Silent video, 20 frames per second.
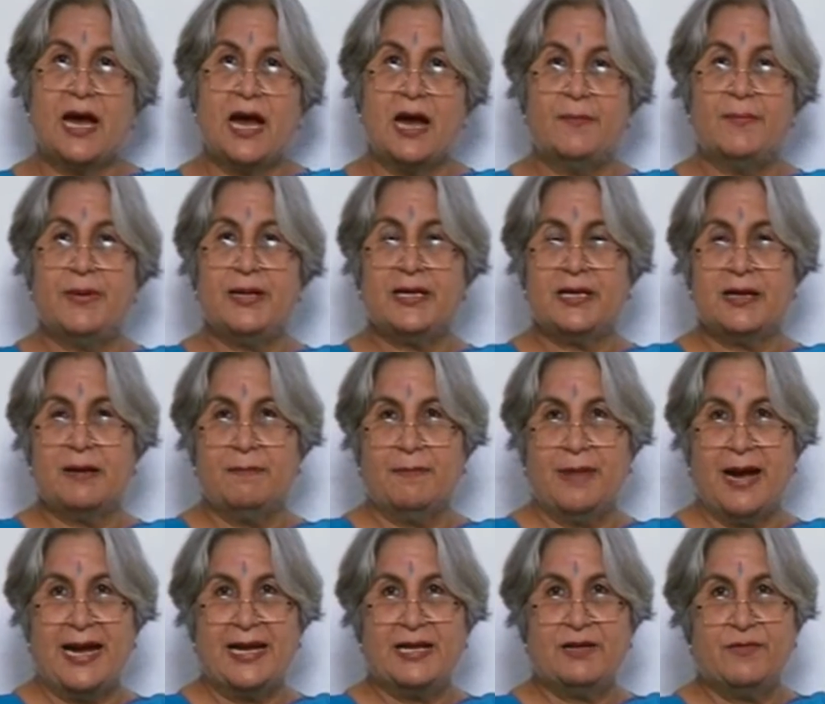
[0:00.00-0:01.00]
carbon
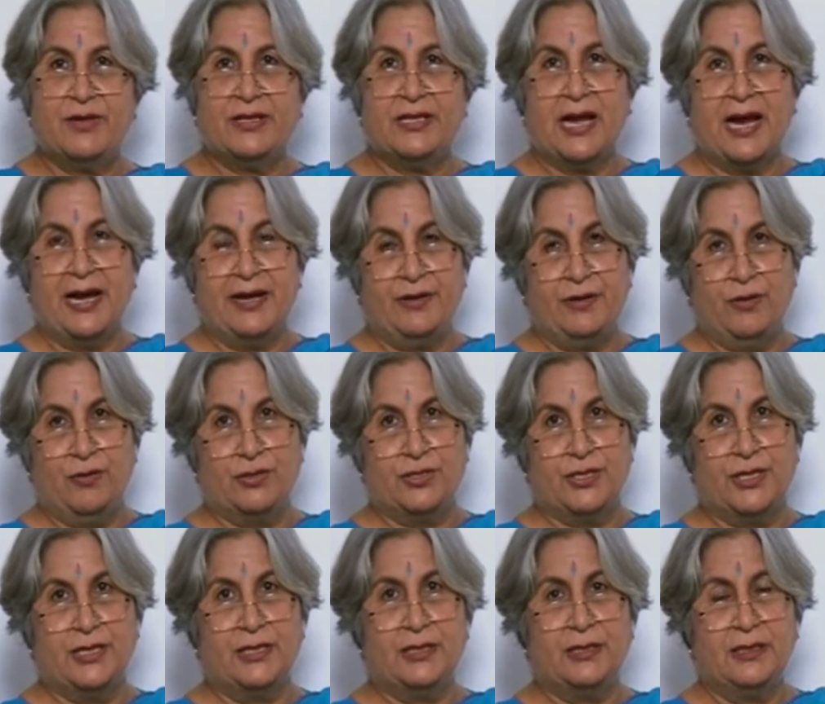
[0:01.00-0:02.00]
combine with
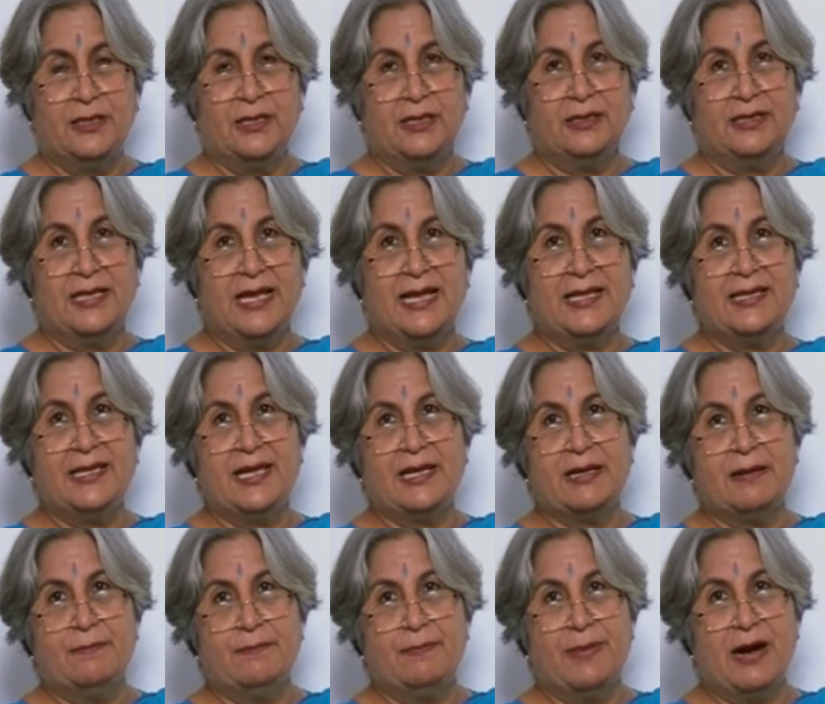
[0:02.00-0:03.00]
hydrogen, then the
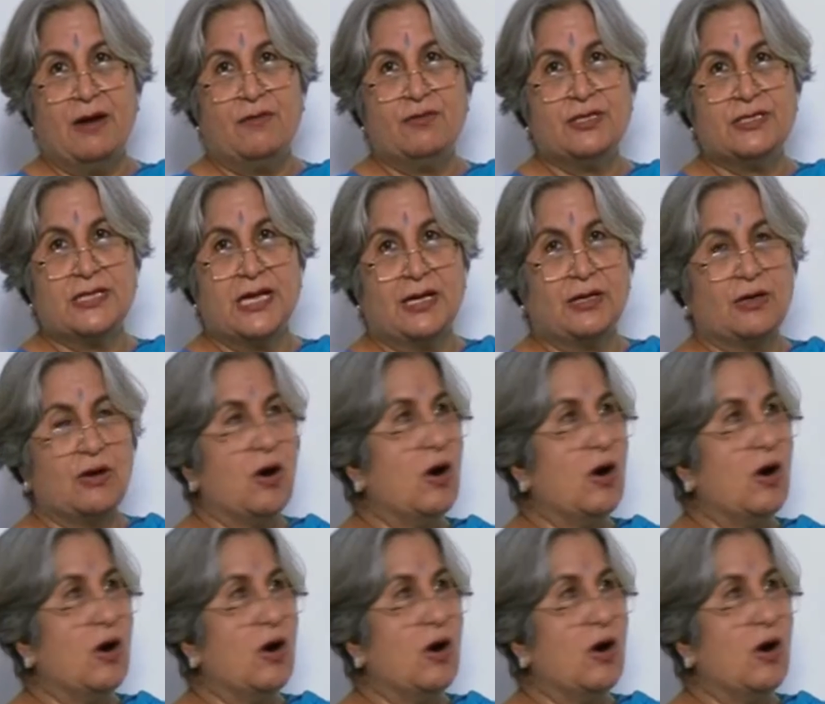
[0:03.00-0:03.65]
compounds are